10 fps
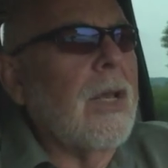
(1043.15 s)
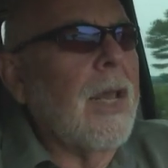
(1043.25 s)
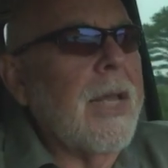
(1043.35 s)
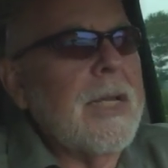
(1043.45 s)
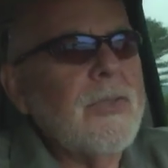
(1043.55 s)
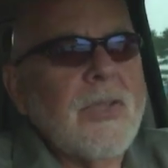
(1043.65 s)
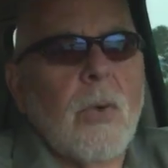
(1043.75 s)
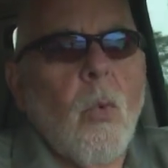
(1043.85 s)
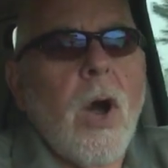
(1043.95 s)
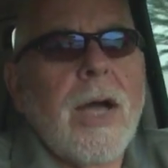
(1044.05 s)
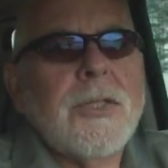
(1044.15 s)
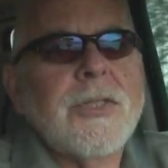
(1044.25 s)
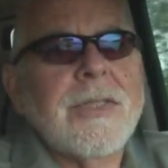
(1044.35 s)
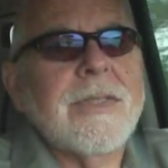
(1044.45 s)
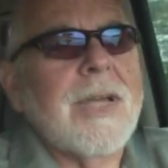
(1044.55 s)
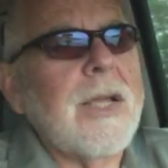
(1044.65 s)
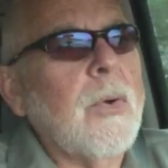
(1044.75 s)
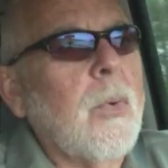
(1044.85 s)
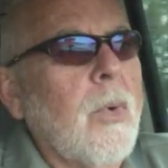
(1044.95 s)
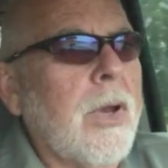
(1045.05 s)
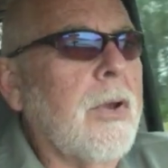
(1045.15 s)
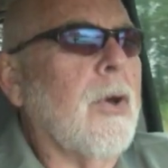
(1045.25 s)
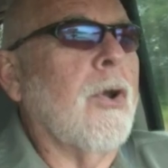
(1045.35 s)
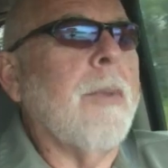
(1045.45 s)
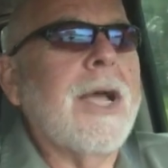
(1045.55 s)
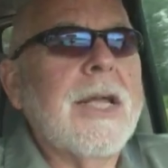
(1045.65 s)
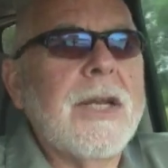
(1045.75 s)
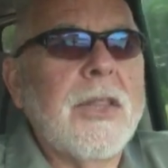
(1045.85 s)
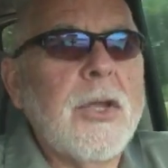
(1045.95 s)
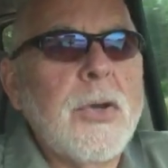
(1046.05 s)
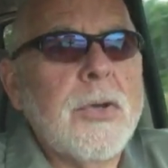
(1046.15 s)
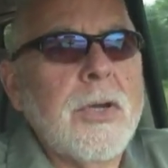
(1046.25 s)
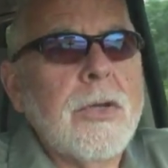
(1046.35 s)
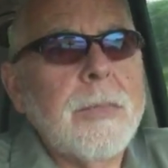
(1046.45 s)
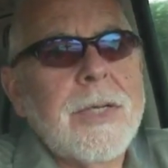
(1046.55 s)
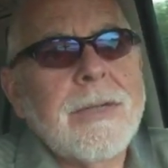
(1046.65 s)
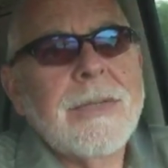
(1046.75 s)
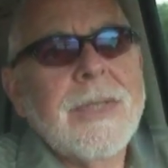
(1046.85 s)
ladies that watch and say, when are you going to make another YouTube